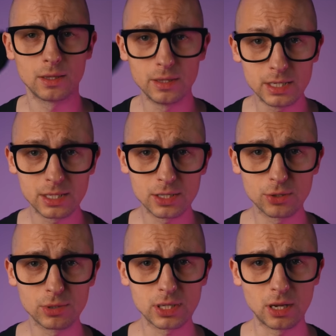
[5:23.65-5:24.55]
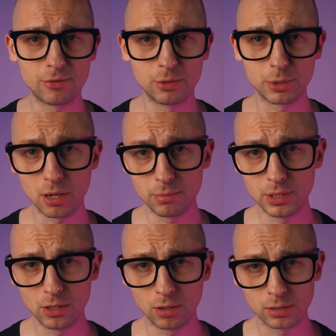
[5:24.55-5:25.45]
These insoles are from a
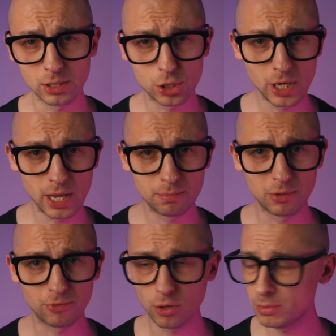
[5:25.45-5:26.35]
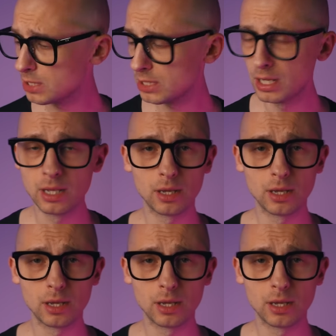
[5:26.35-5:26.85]
company called G8 Performance.